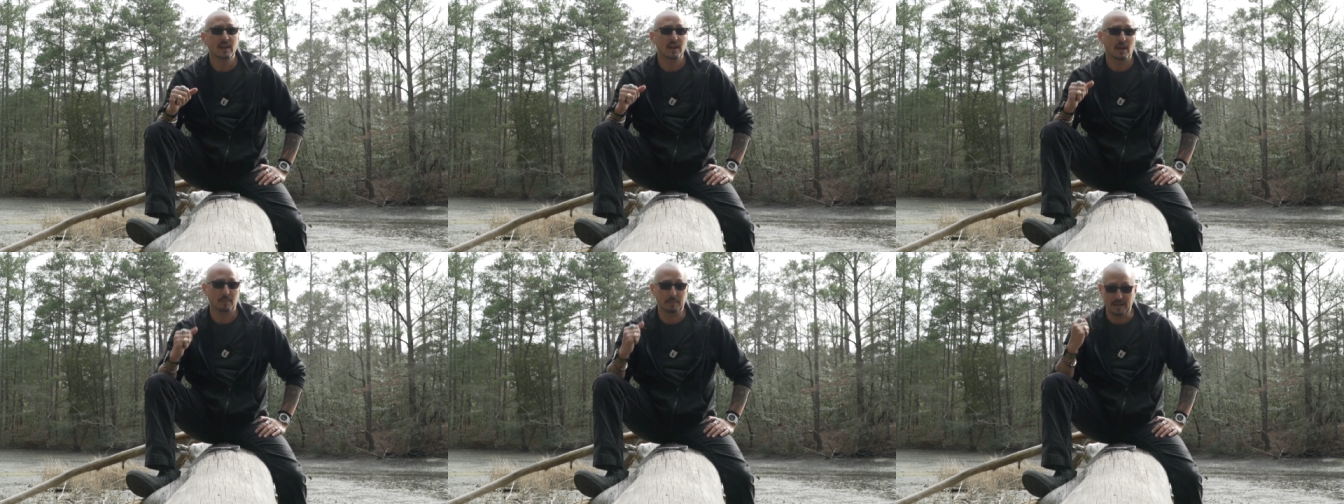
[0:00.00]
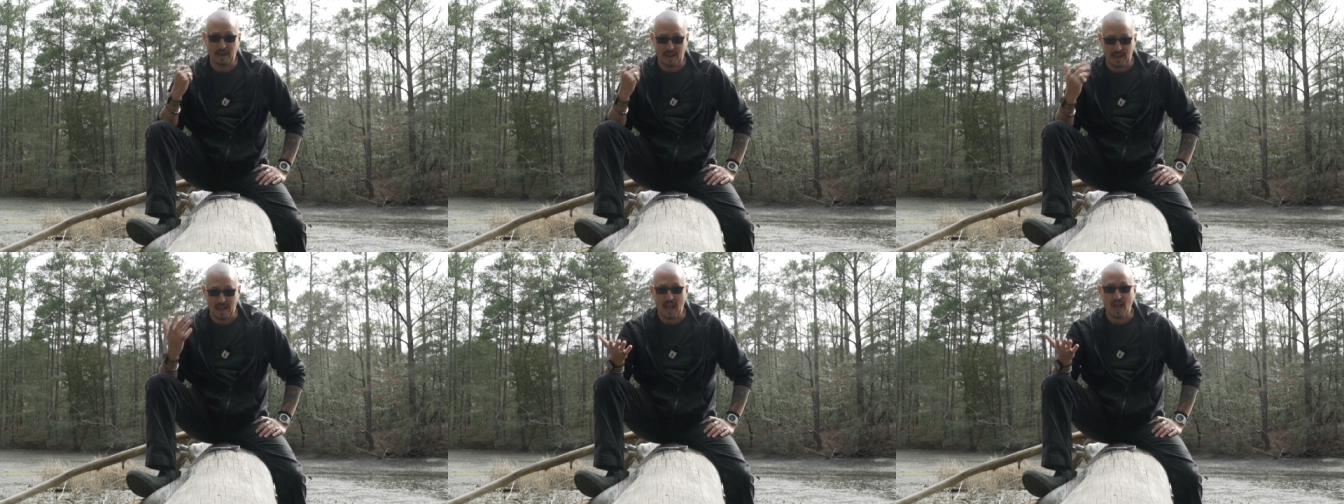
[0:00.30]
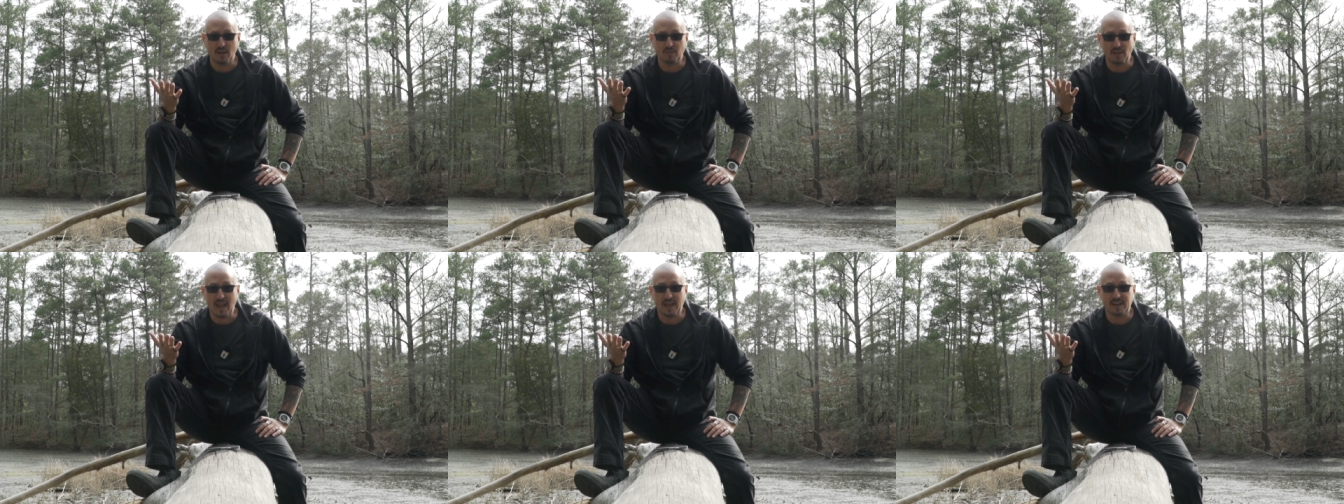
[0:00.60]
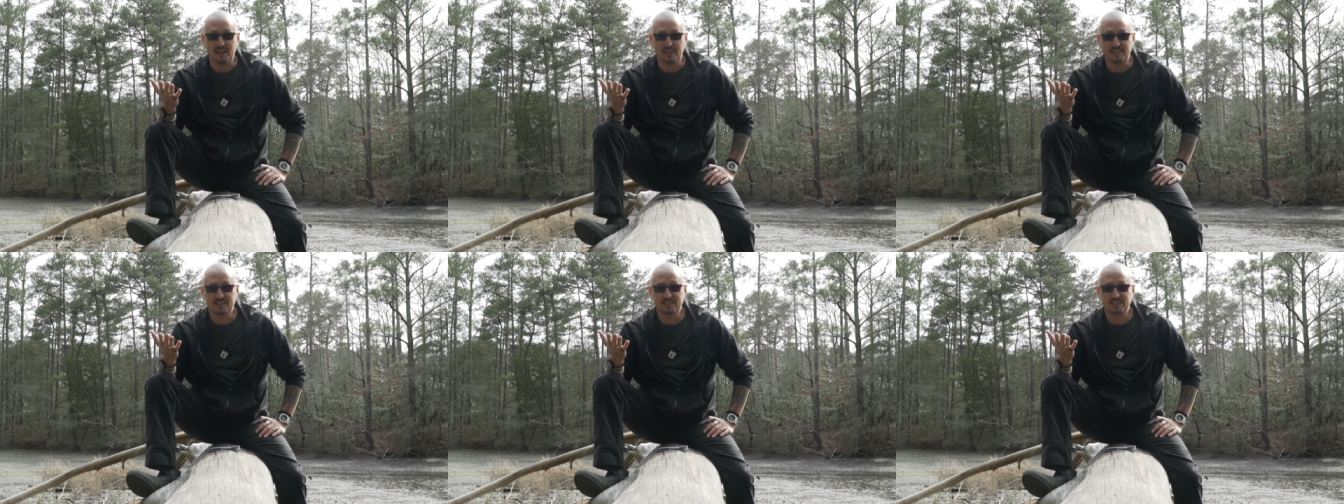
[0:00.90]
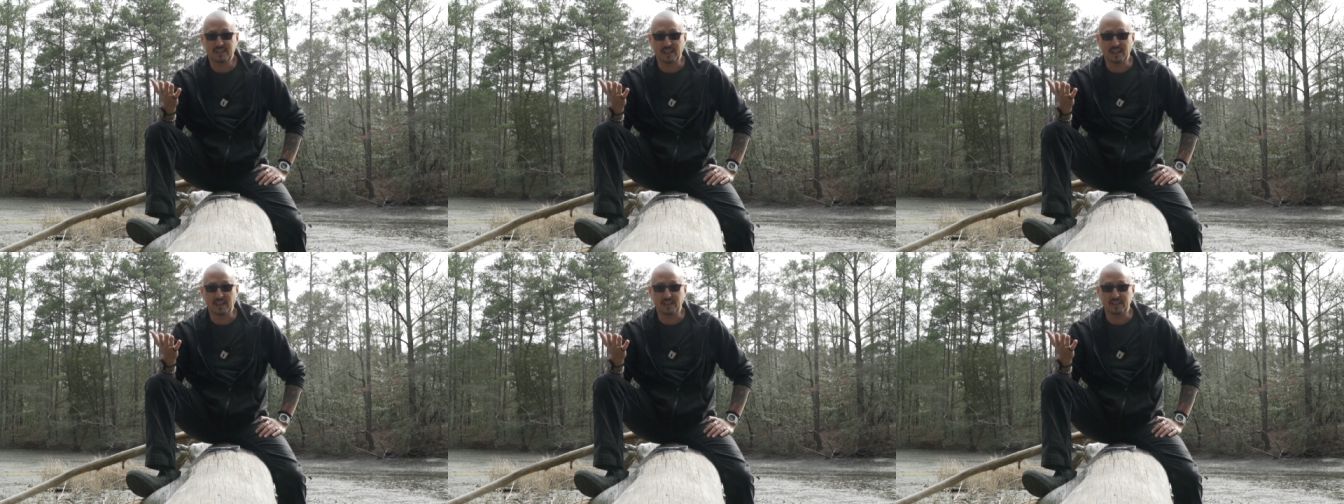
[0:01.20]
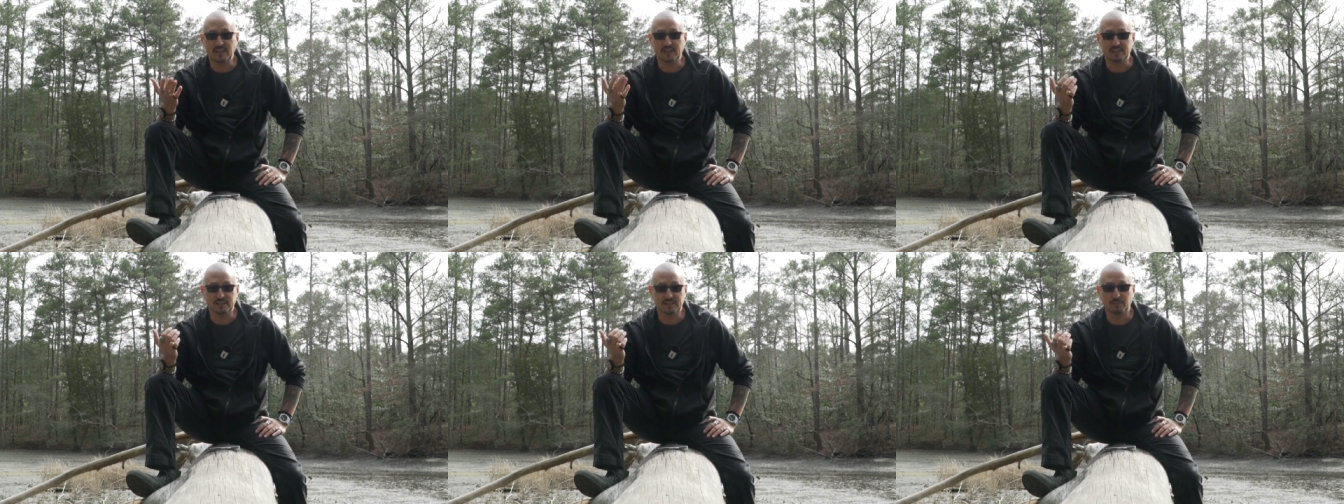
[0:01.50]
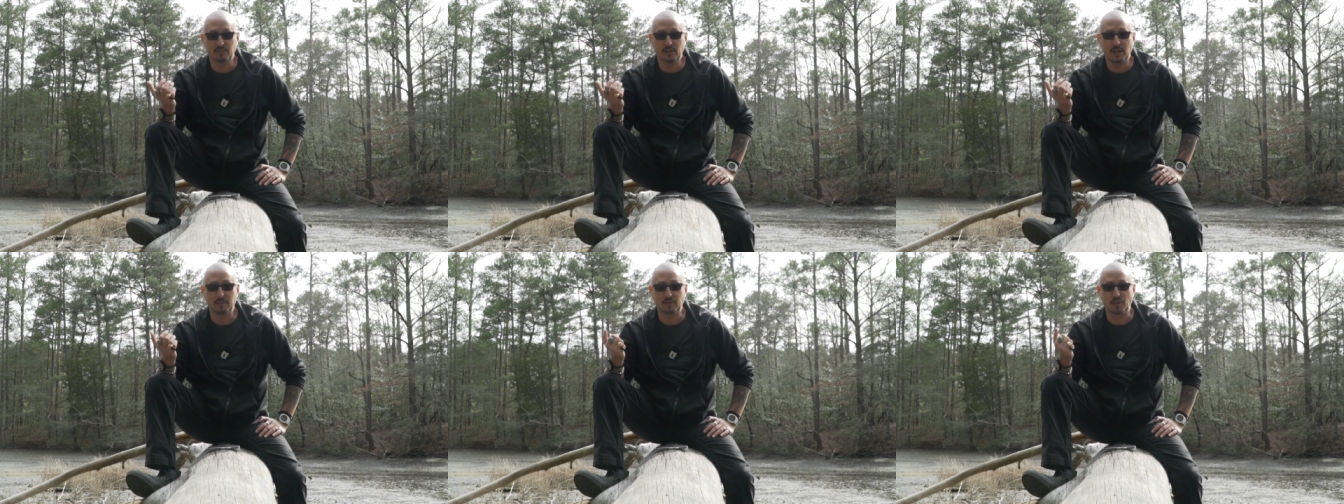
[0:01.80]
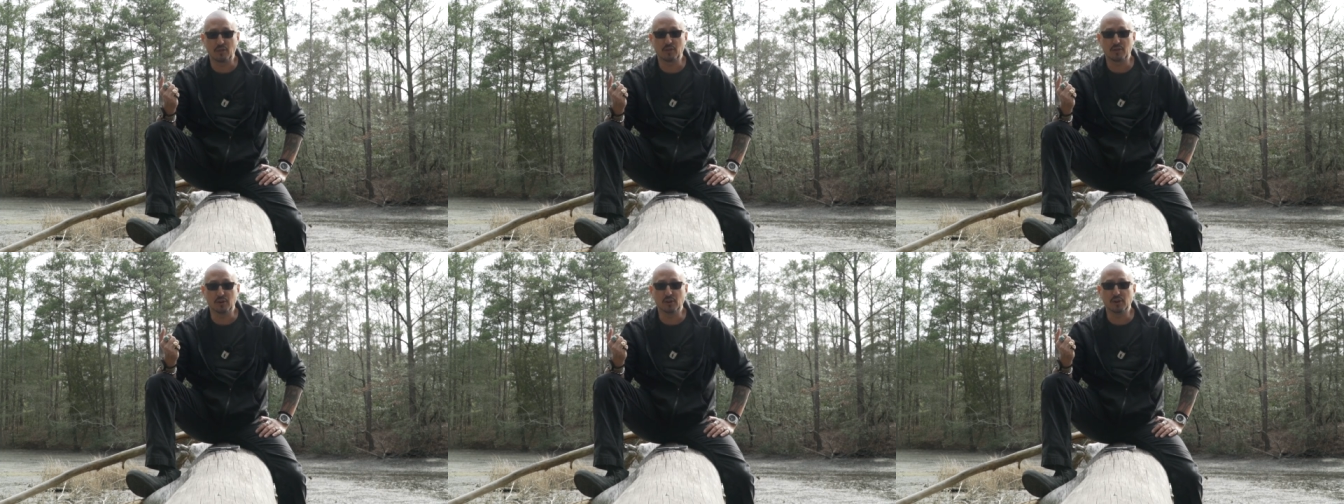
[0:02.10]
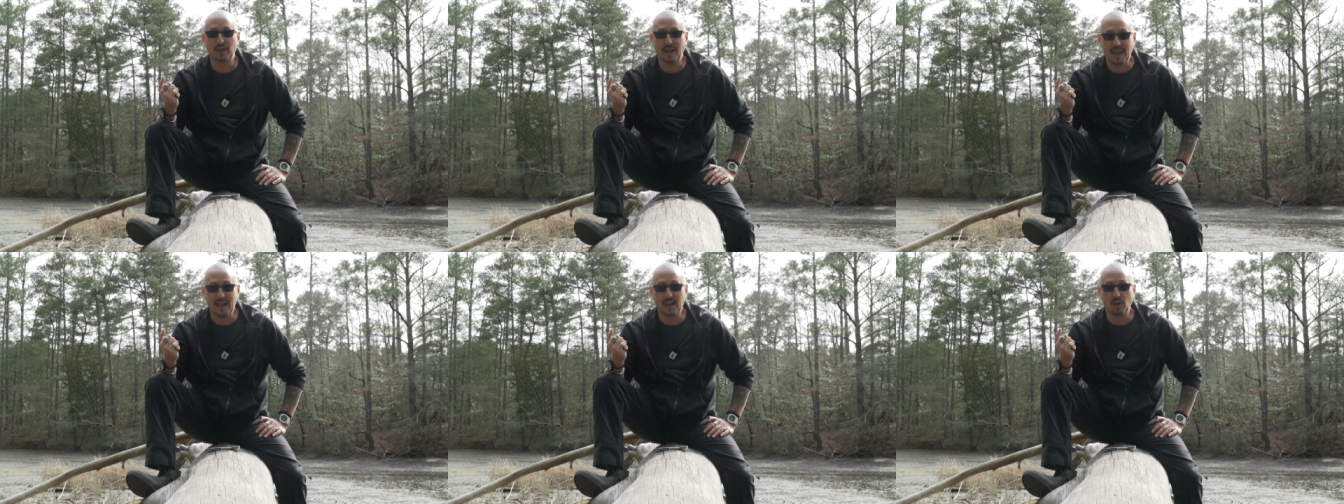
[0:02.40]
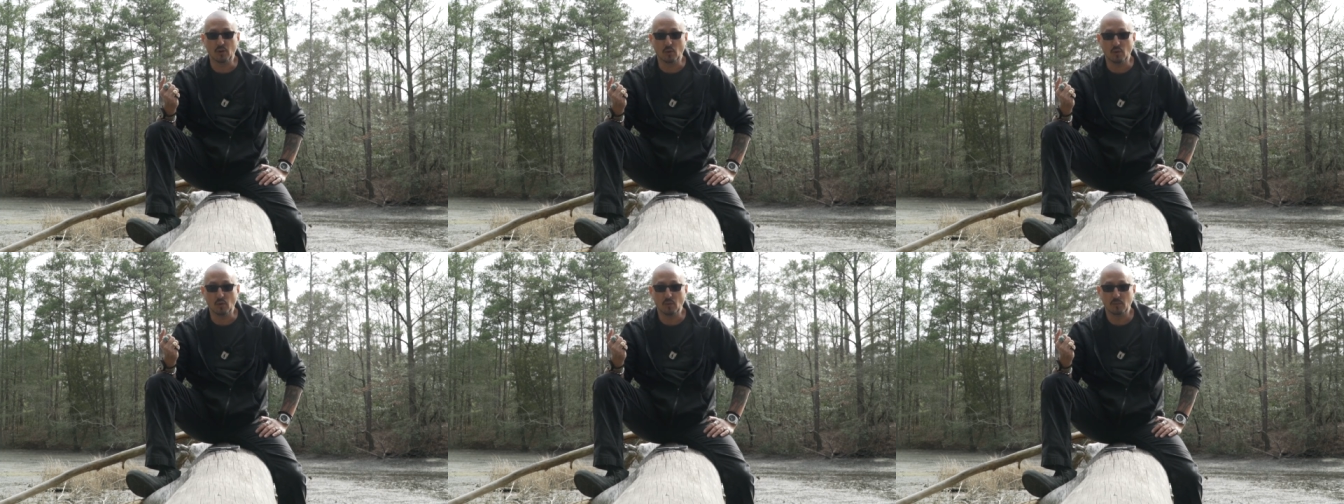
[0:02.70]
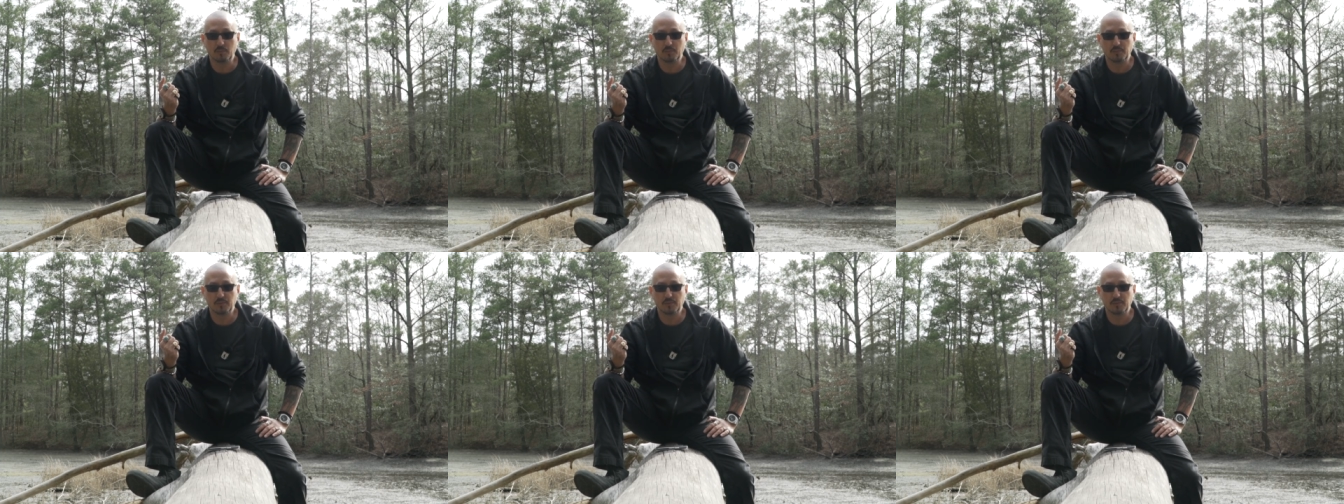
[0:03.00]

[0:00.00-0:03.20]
I mean, I have added a second and sometimes a third angle